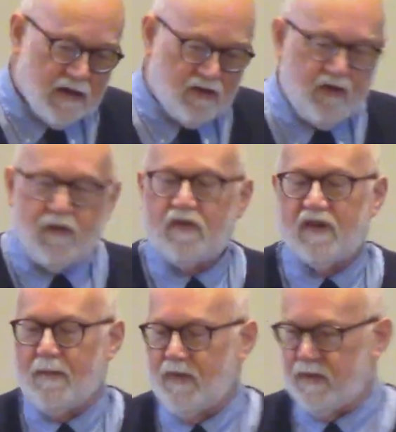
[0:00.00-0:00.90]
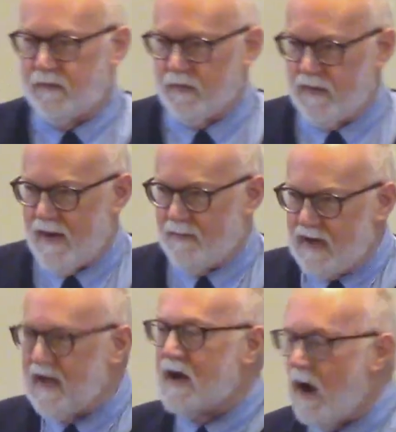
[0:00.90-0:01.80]
do something for them
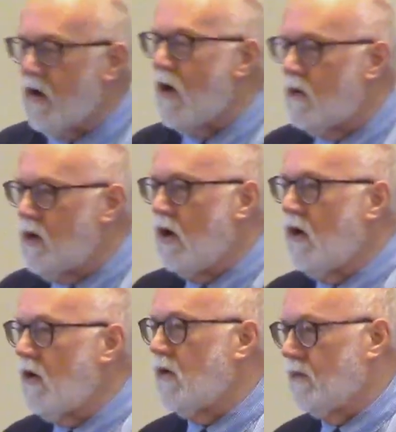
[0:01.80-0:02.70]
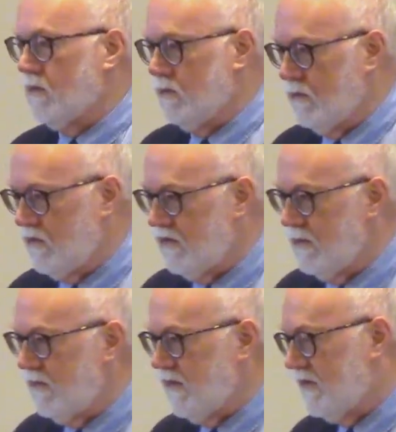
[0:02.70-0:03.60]
in our own home
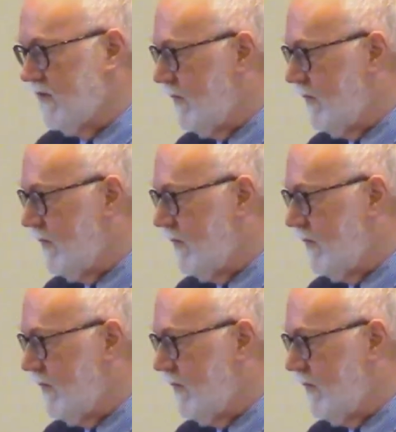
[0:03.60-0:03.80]
some of you say,